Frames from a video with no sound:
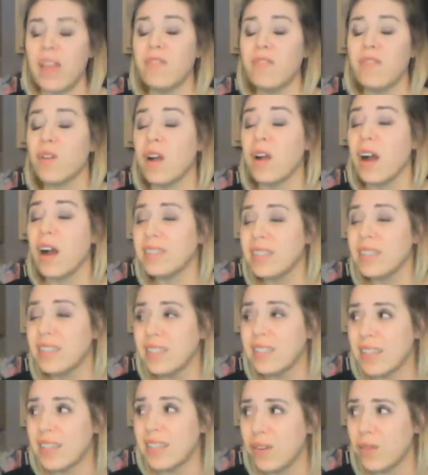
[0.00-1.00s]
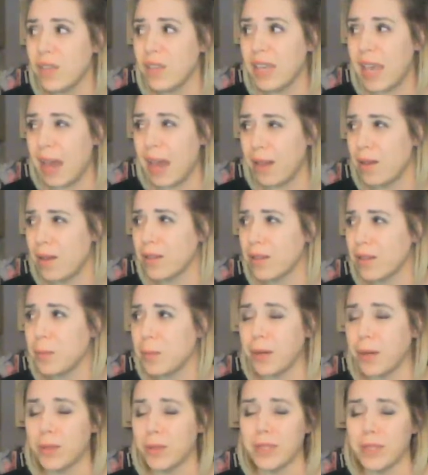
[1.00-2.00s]
And for us to send out the catalogs by
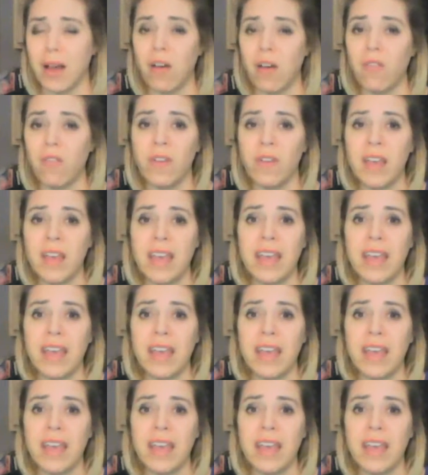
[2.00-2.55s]
ourselves,